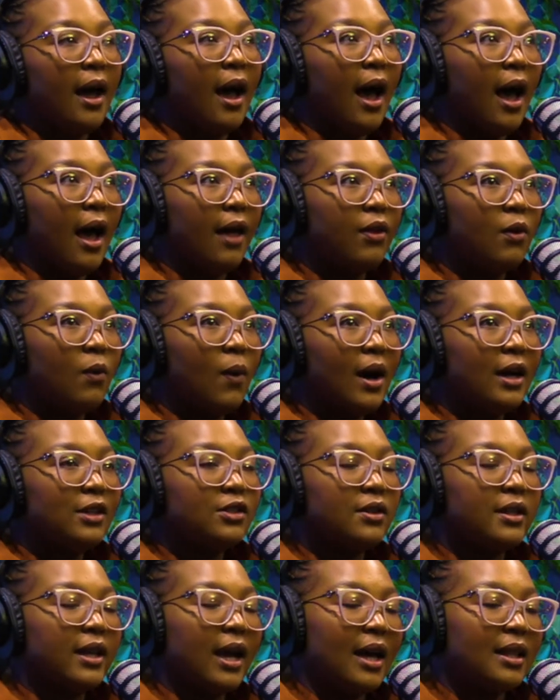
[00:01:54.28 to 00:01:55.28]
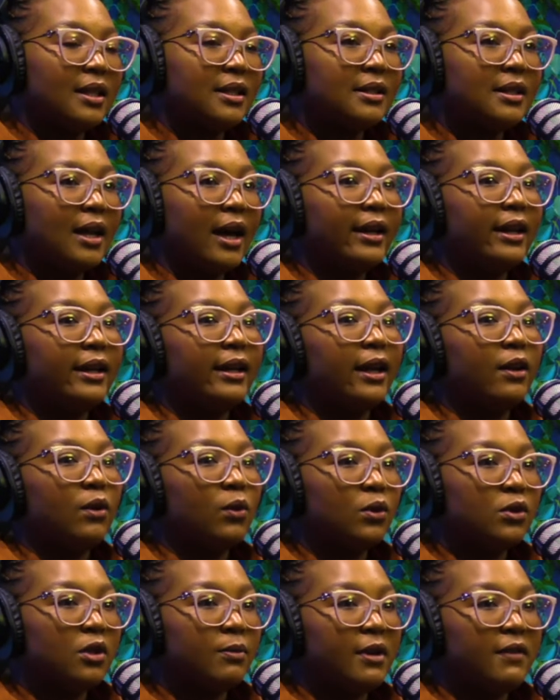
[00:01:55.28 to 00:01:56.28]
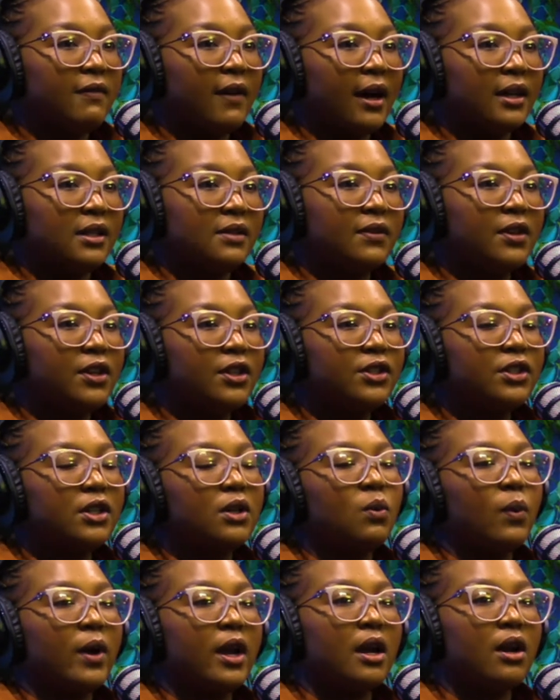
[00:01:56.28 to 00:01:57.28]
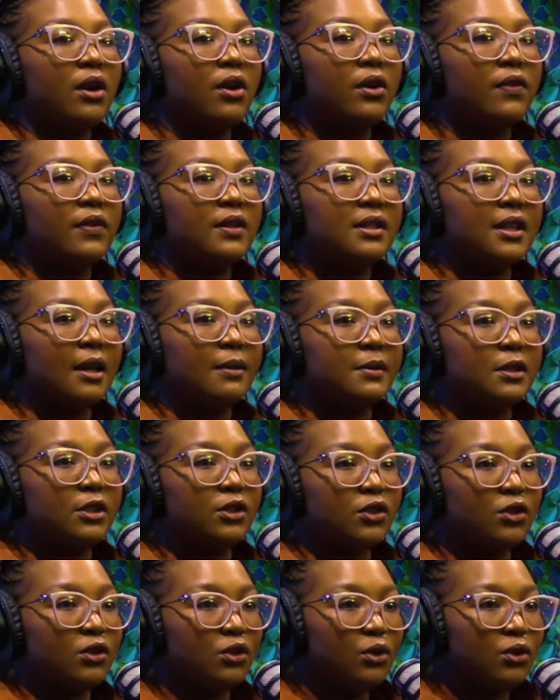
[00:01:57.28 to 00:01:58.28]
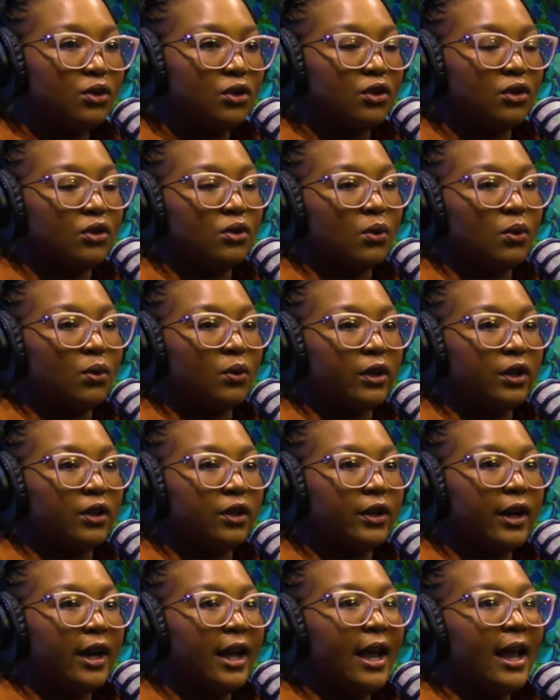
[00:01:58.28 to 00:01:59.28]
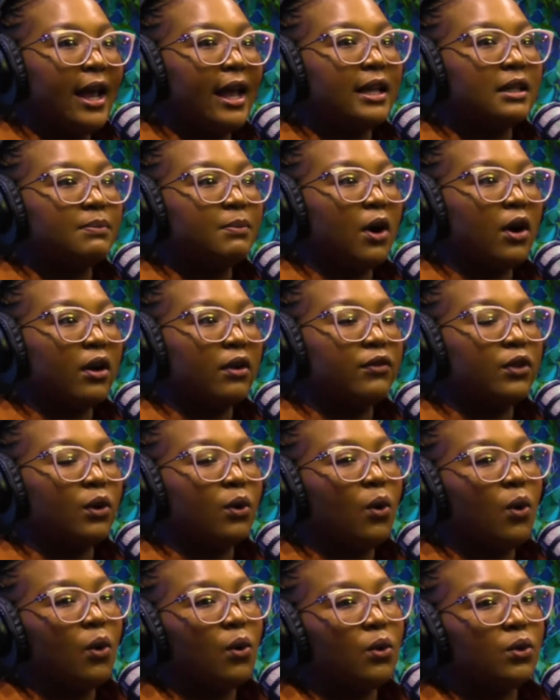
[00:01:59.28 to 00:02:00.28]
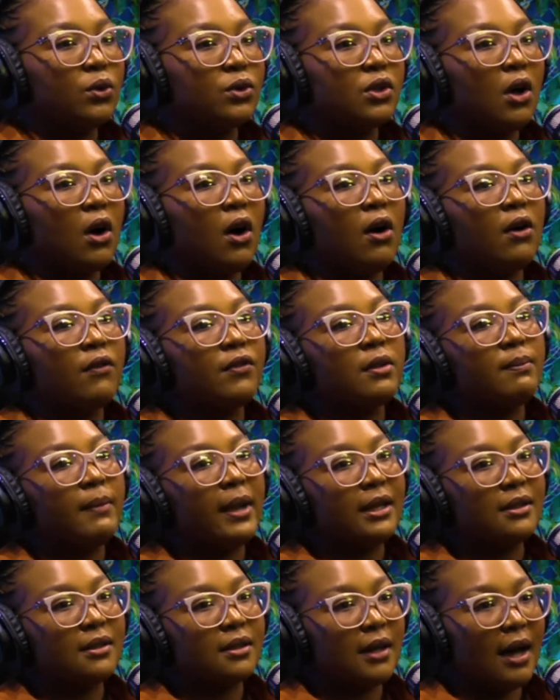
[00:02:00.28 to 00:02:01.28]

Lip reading: Otherwise, on the other side, it can also be vice versa, where the substance use disorder is part of the cause of the mental